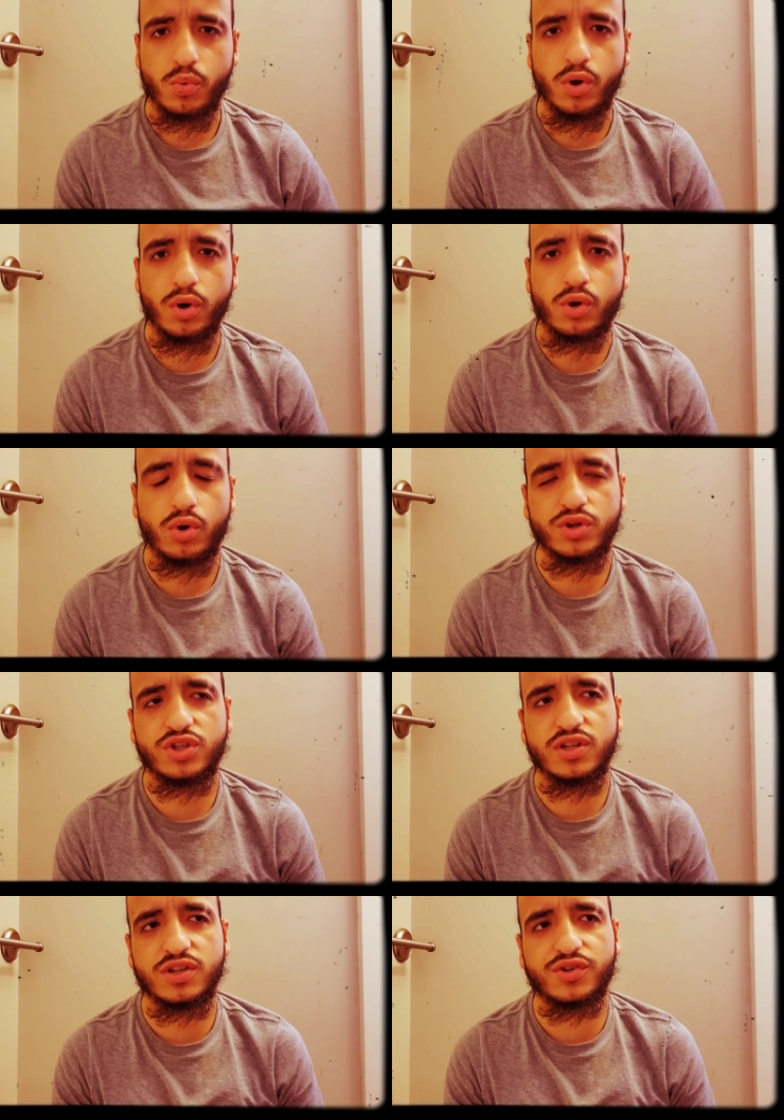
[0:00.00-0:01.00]
world calls
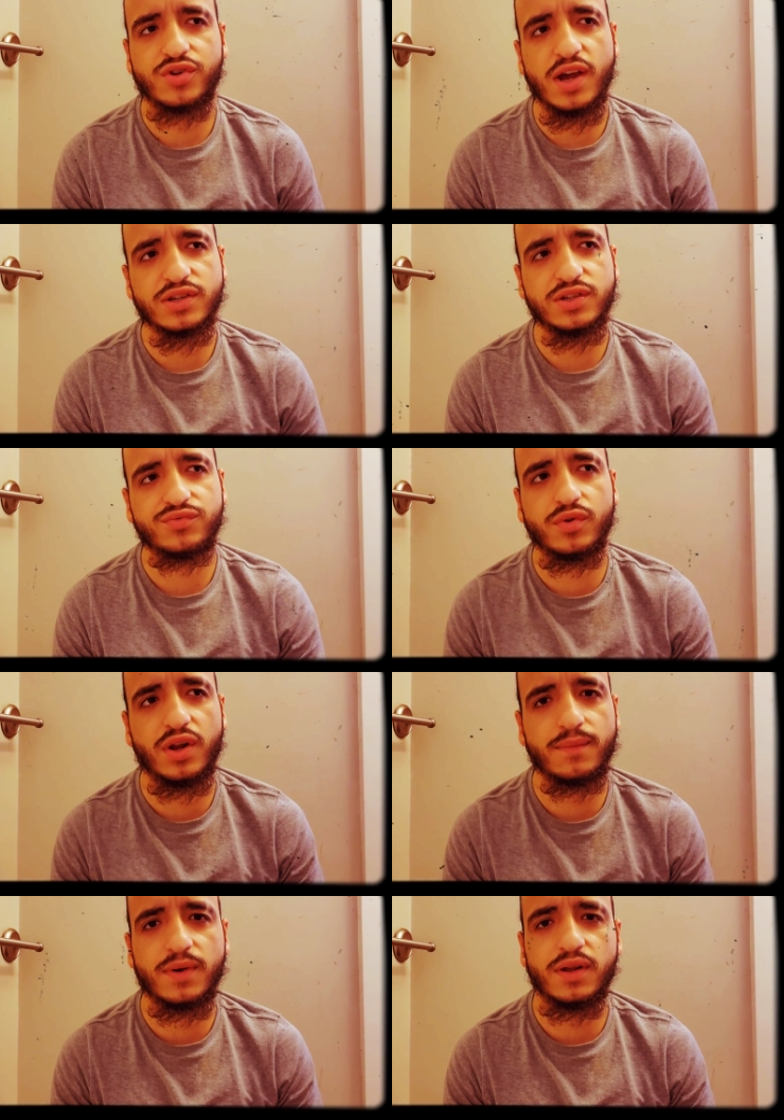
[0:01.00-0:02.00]
Jesus Christ, his real
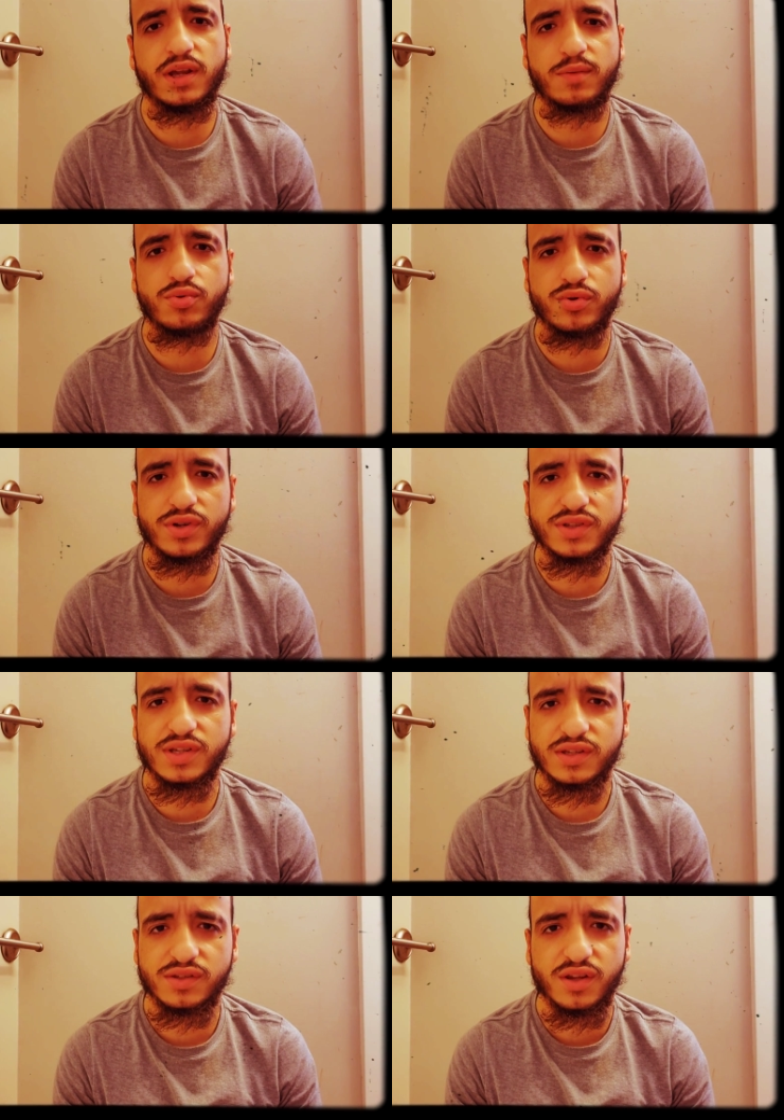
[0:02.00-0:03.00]
name in the Hebrew is
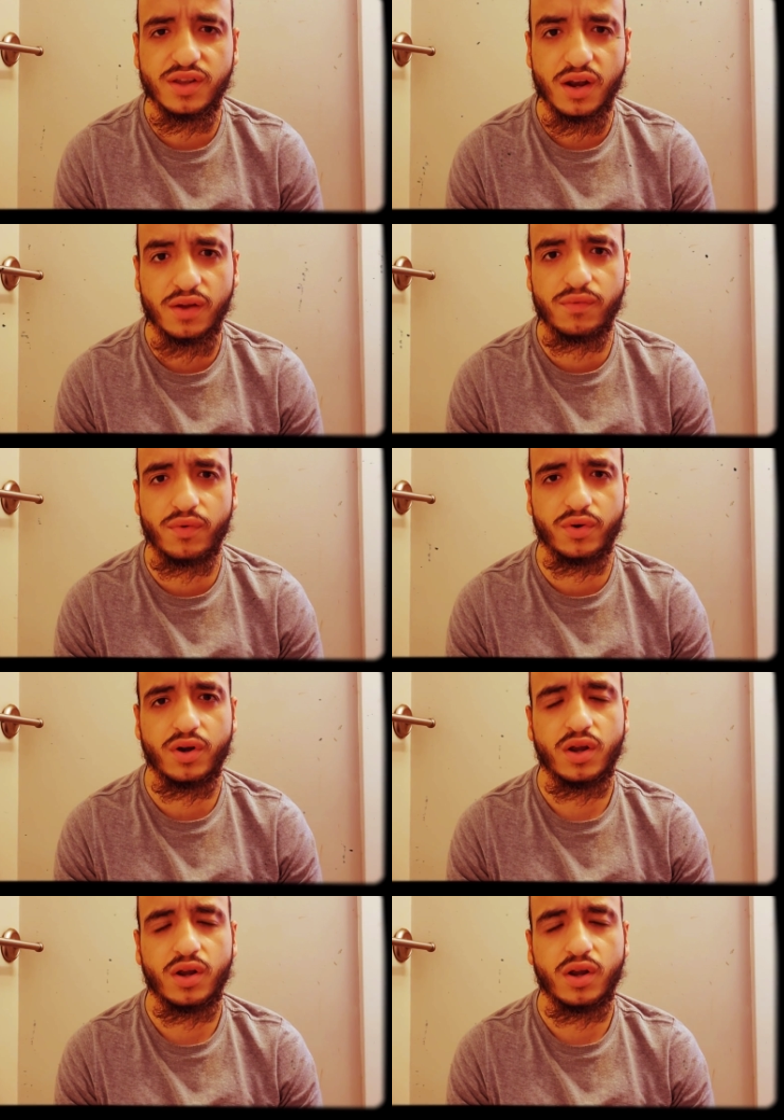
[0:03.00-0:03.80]
He's the deliverer.